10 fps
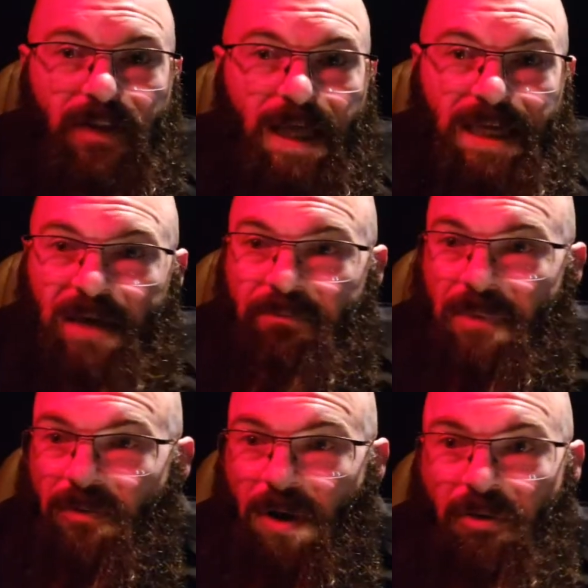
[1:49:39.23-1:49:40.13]
They kept me
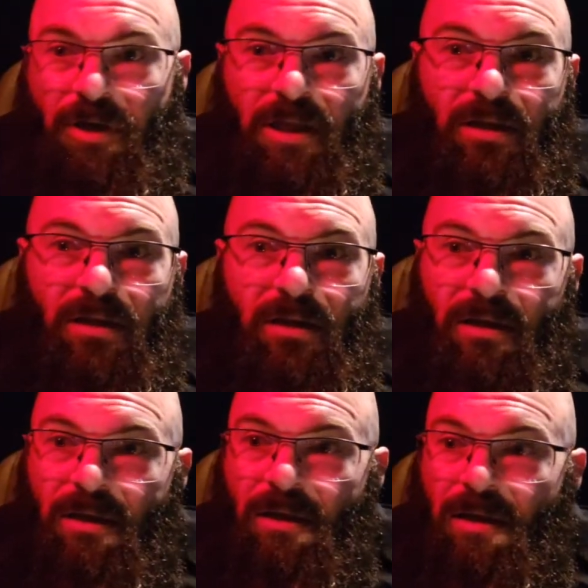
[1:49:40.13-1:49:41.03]
rolling.
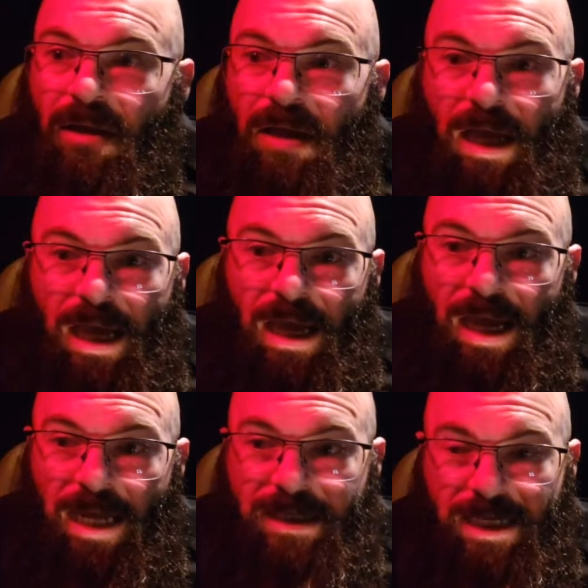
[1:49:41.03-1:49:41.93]

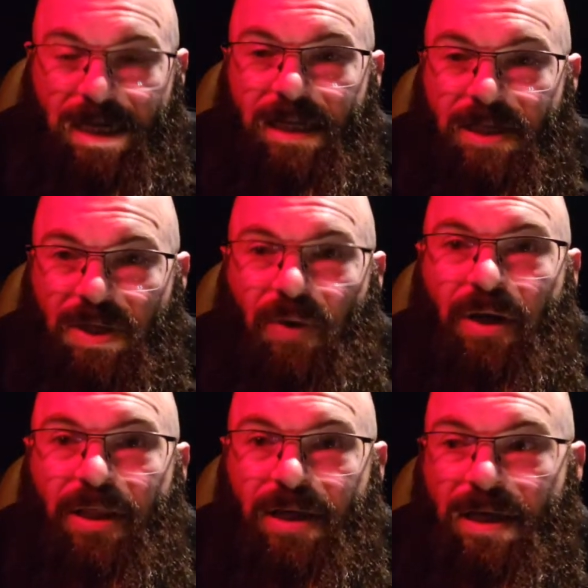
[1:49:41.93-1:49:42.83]
I did enjoy
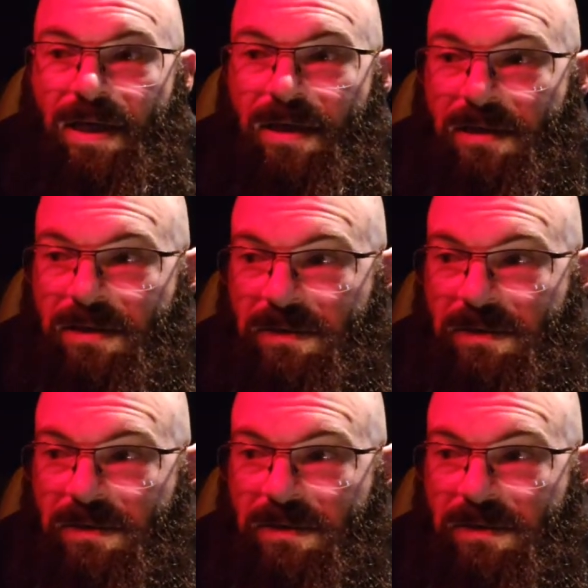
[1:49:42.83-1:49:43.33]
the